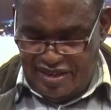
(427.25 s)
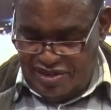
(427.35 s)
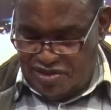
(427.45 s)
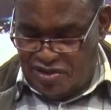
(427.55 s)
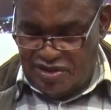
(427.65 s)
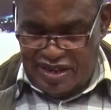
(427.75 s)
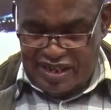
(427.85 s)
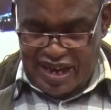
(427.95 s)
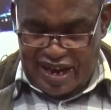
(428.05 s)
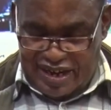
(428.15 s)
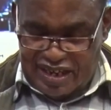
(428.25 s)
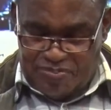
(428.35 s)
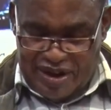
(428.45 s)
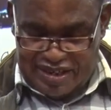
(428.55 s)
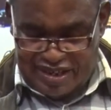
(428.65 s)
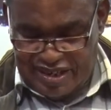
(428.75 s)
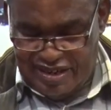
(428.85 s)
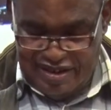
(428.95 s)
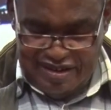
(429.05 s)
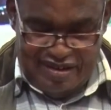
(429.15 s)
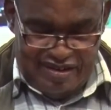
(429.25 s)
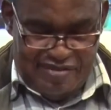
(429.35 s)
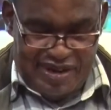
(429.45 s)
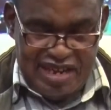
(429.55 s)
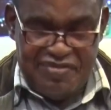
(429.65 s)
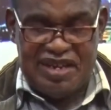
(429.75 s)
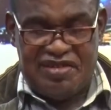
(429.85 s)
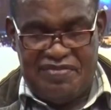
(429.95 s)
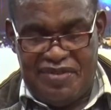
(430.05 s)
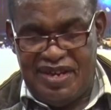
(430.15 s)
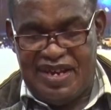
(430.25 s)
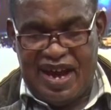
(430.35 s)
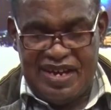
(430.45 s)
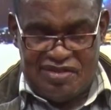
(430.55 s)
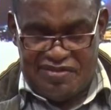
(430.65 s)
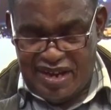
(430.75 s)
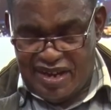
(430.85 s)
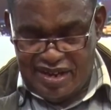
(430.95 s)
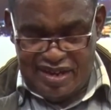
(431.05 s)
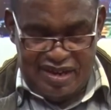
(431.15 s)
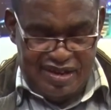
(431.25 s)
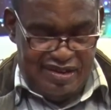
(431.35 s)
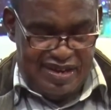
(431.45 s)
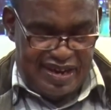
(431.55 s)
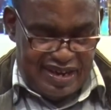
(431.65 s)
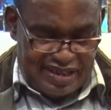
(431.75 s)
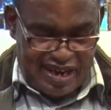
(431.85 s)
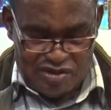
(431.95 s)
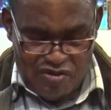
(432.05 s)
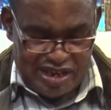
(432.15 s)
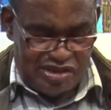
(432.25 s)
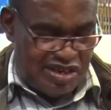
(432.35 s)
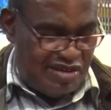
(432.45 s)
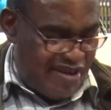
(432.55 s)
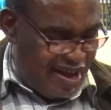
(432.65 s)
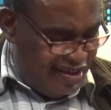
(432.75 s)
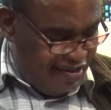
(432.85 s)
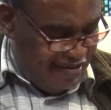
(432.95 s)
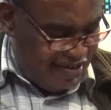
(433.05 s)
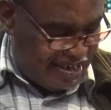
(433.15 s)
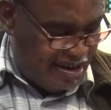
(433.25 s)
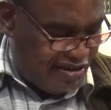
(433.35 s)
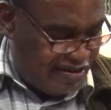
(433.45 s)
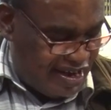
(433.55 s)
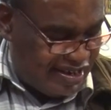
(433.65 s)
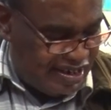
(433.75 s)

So these are the experts. The management will be in the hands of the directors who are chosen by the shareholders.